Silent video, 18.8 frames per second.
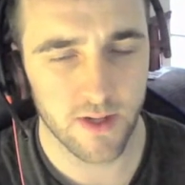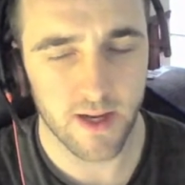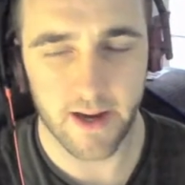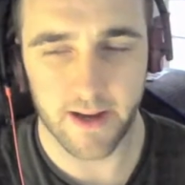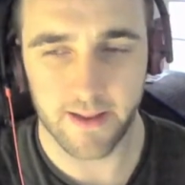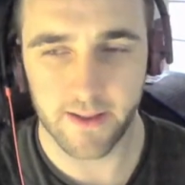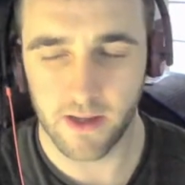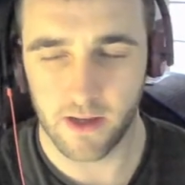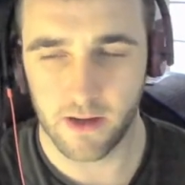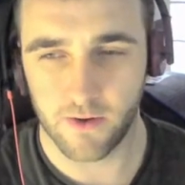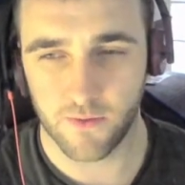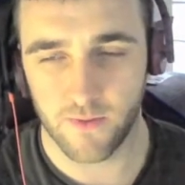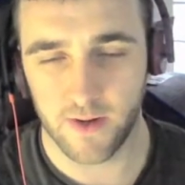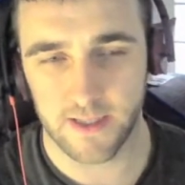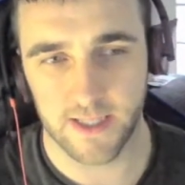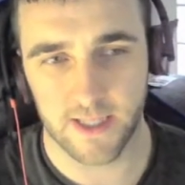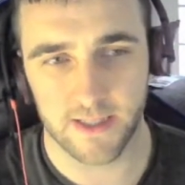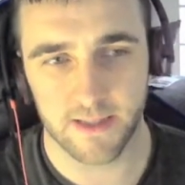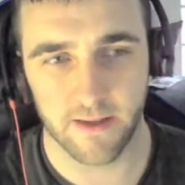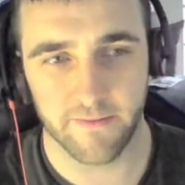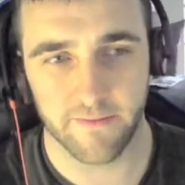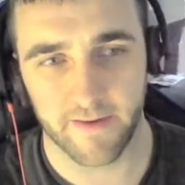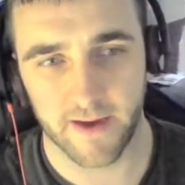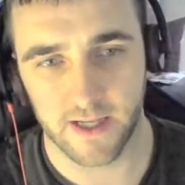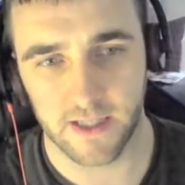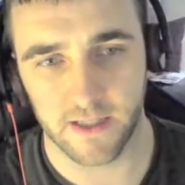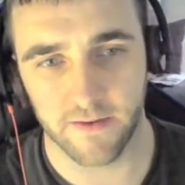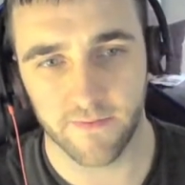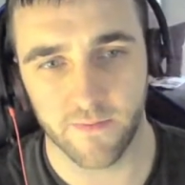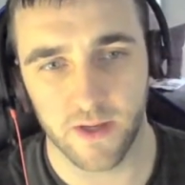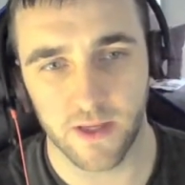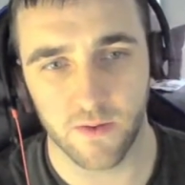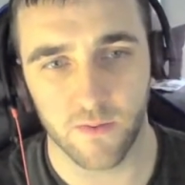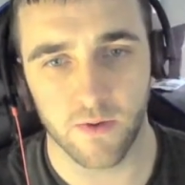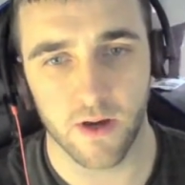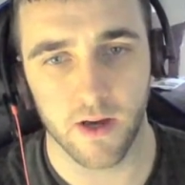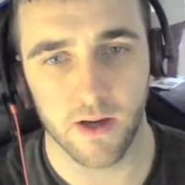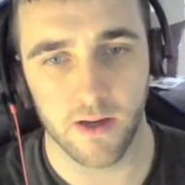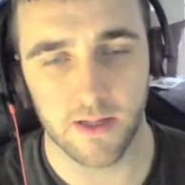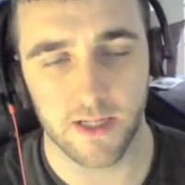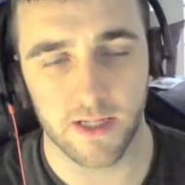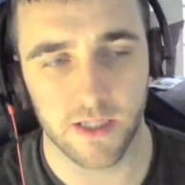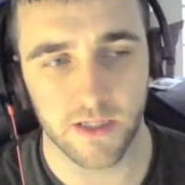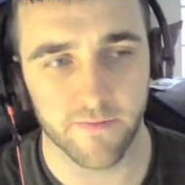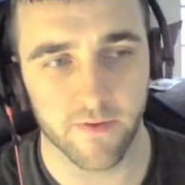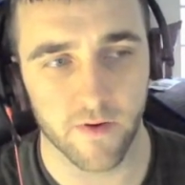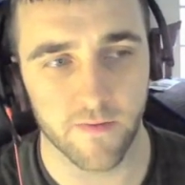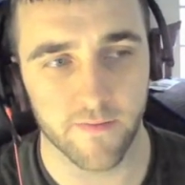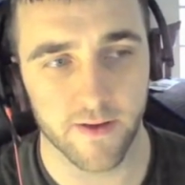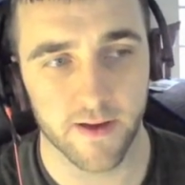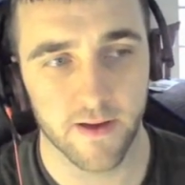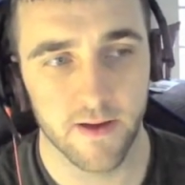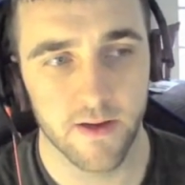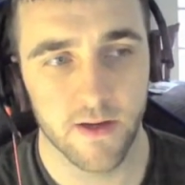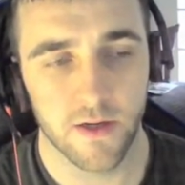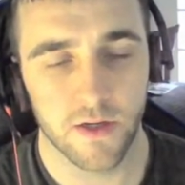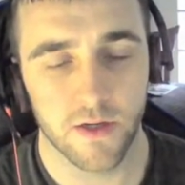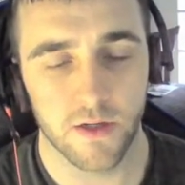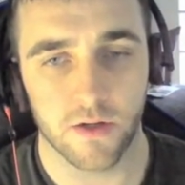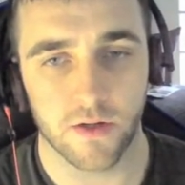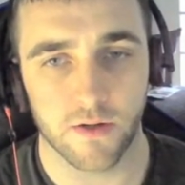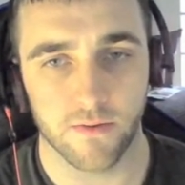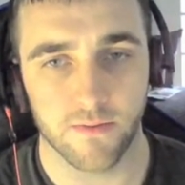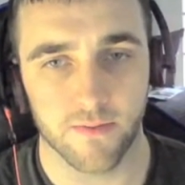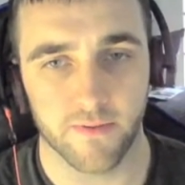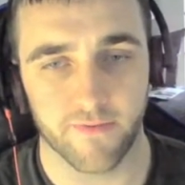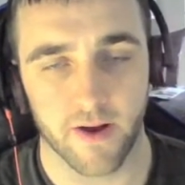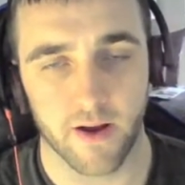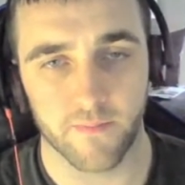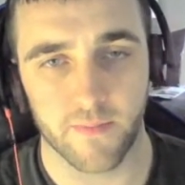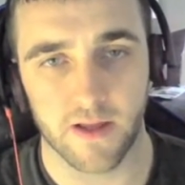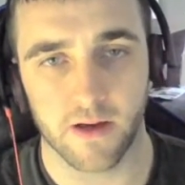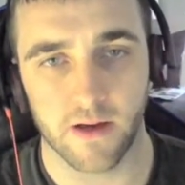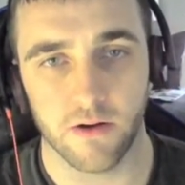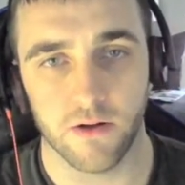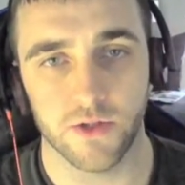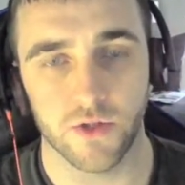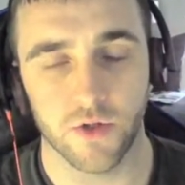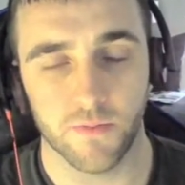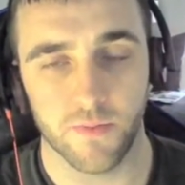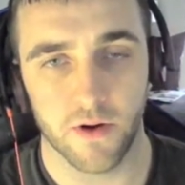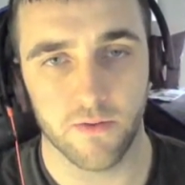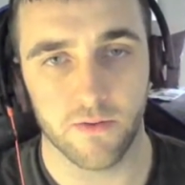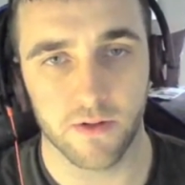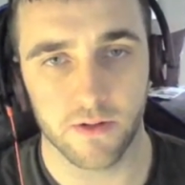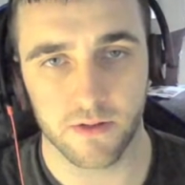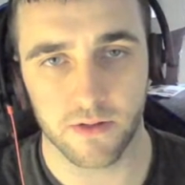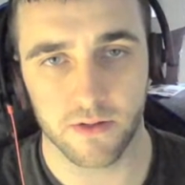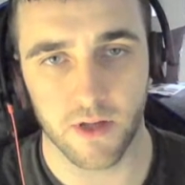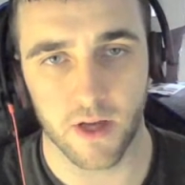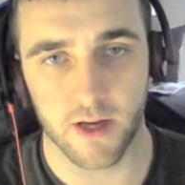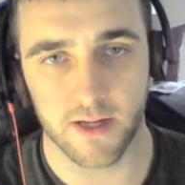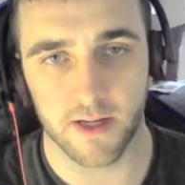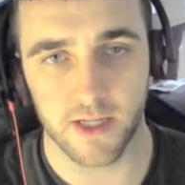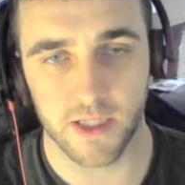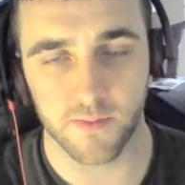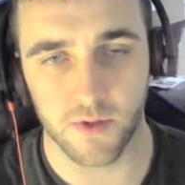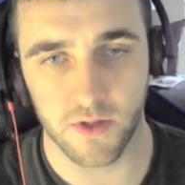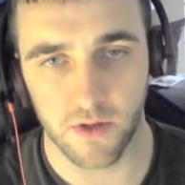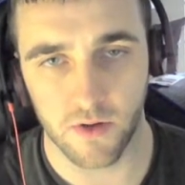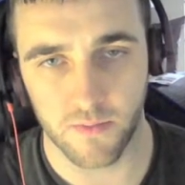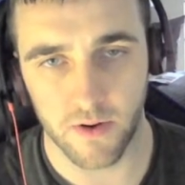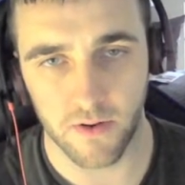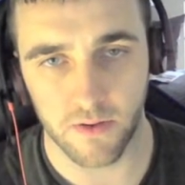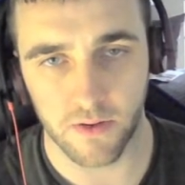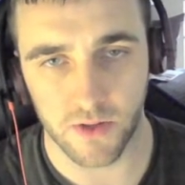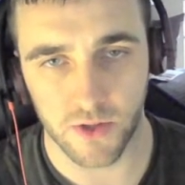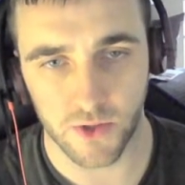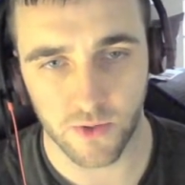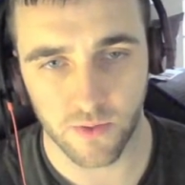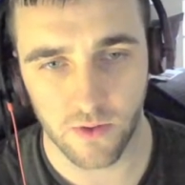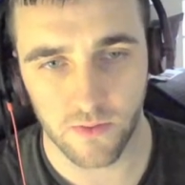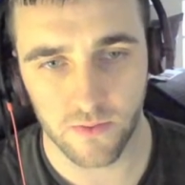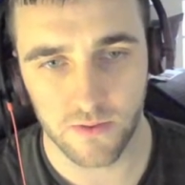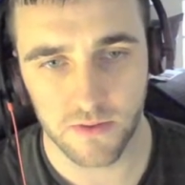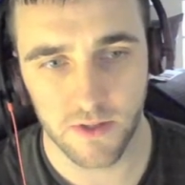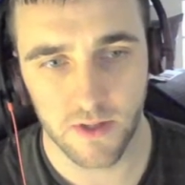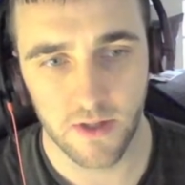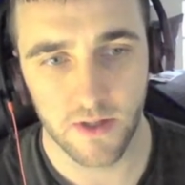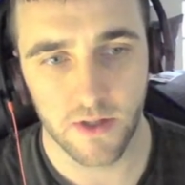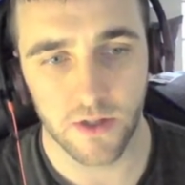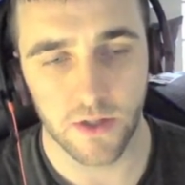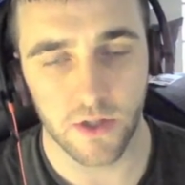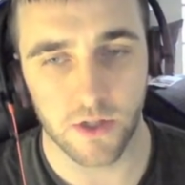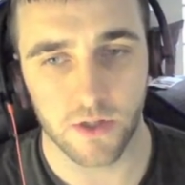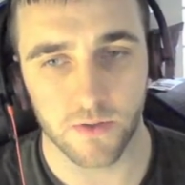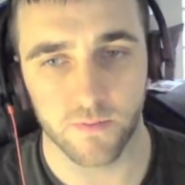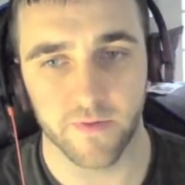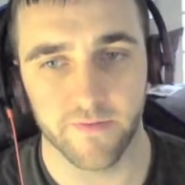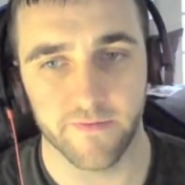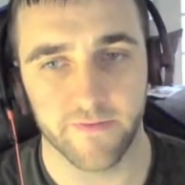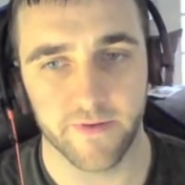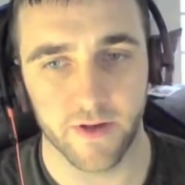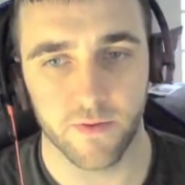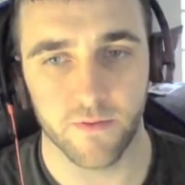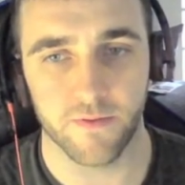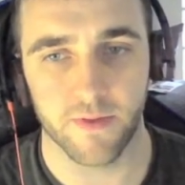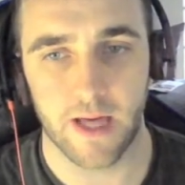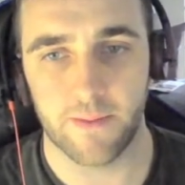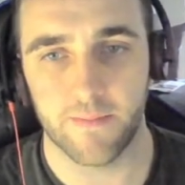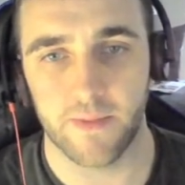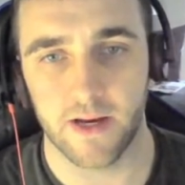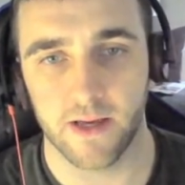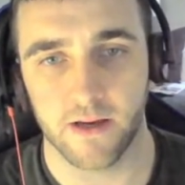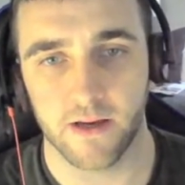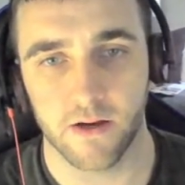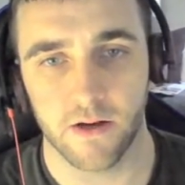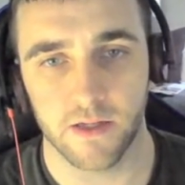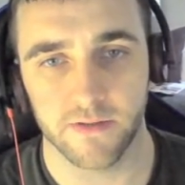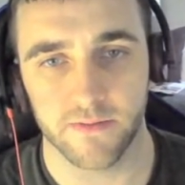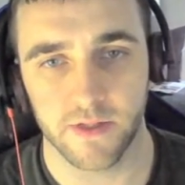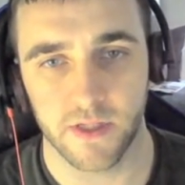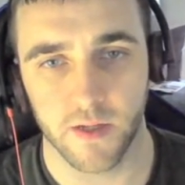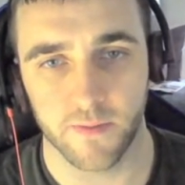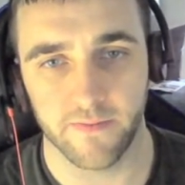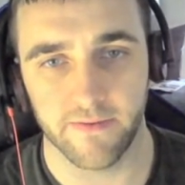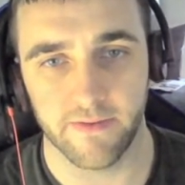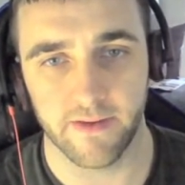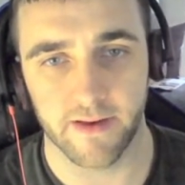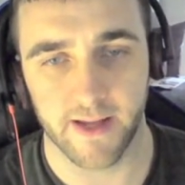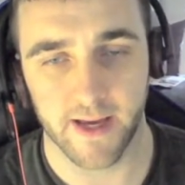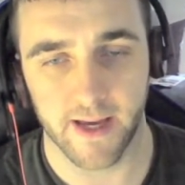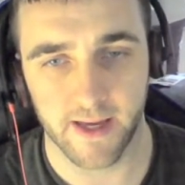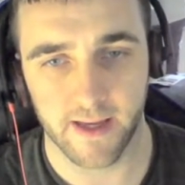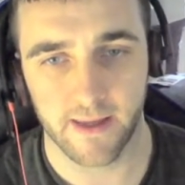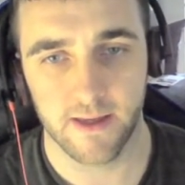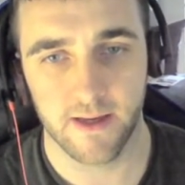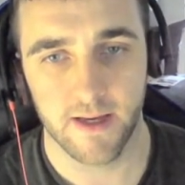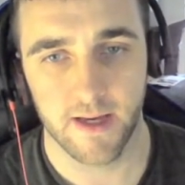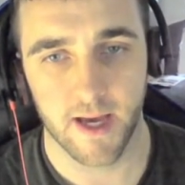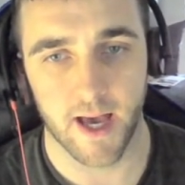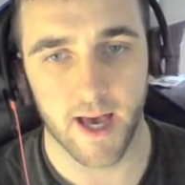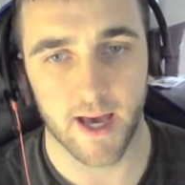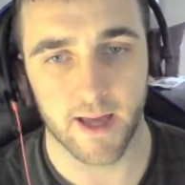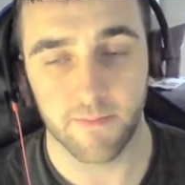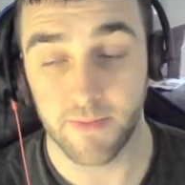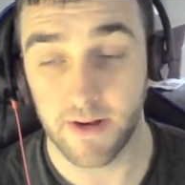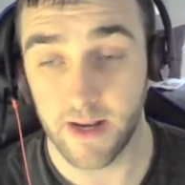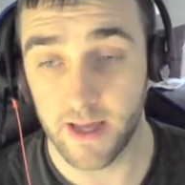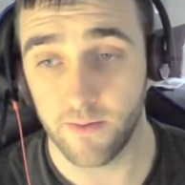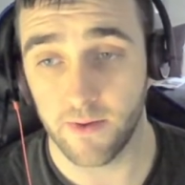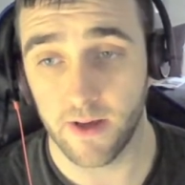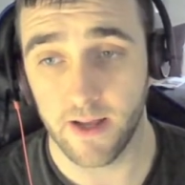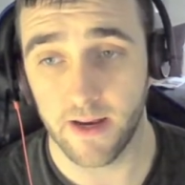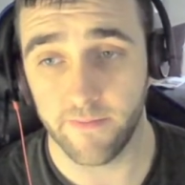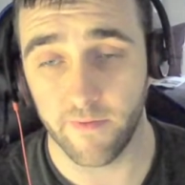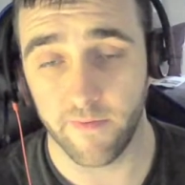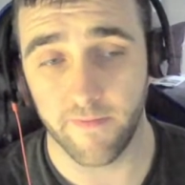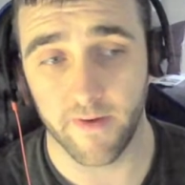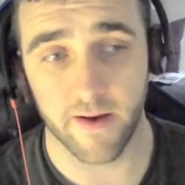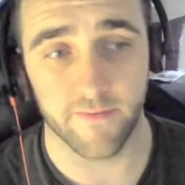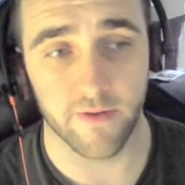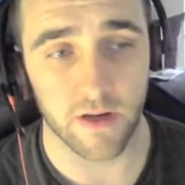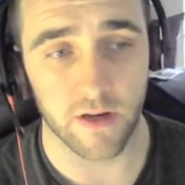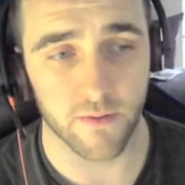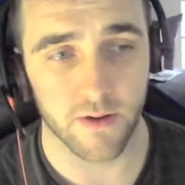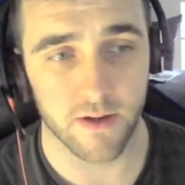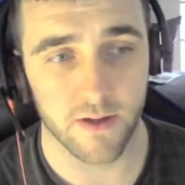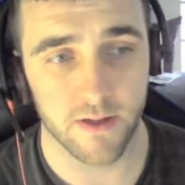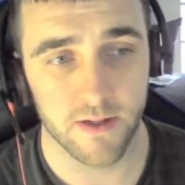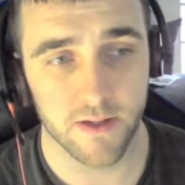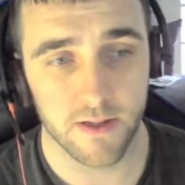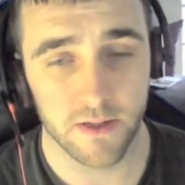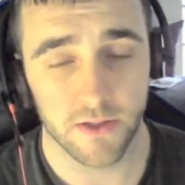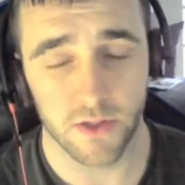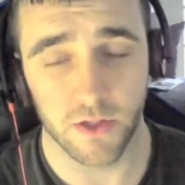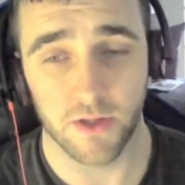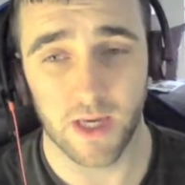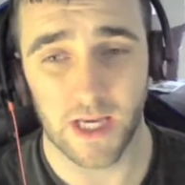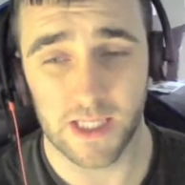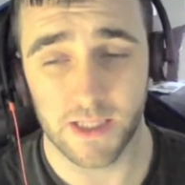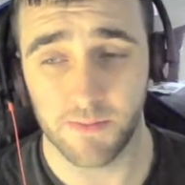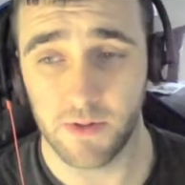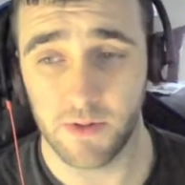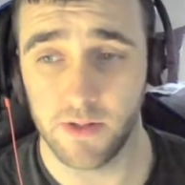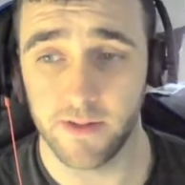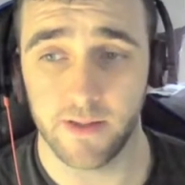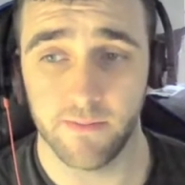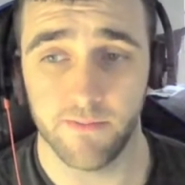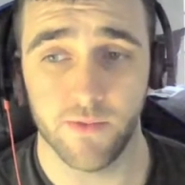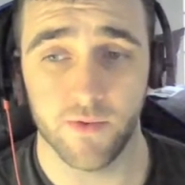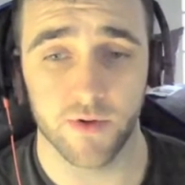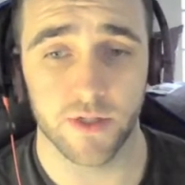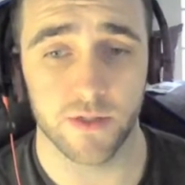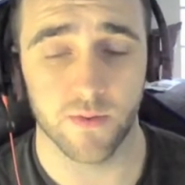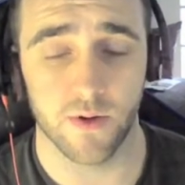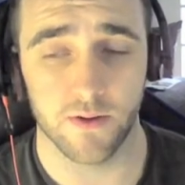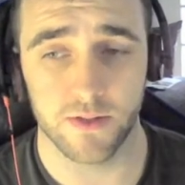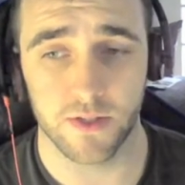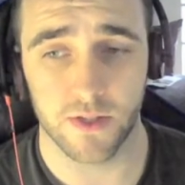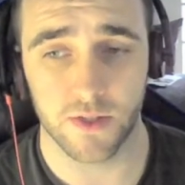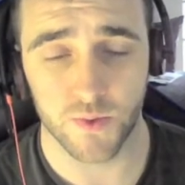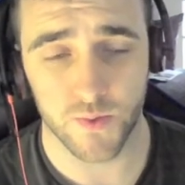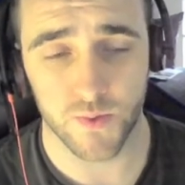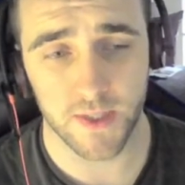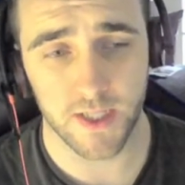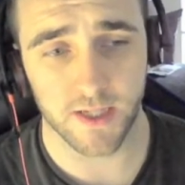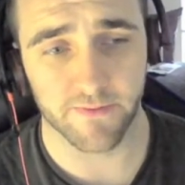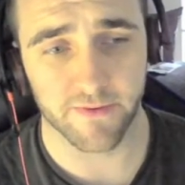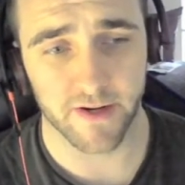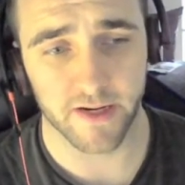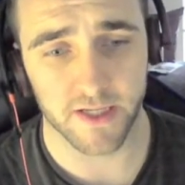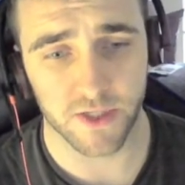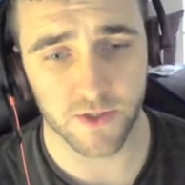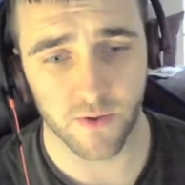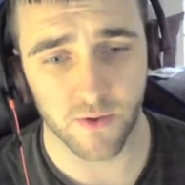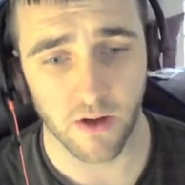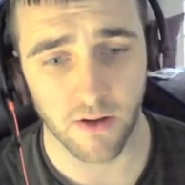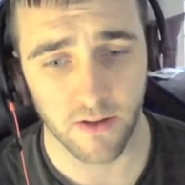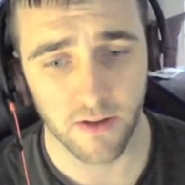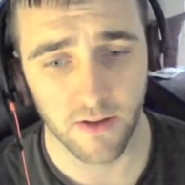And then Cres has the effect of when you digivolve it, you can, for how many cards your opponent Digimon your opponent controls, you can reveal that many cards on the top of your deck and play with a level 5 or lower. So you get plus on board as well. So it's really strong.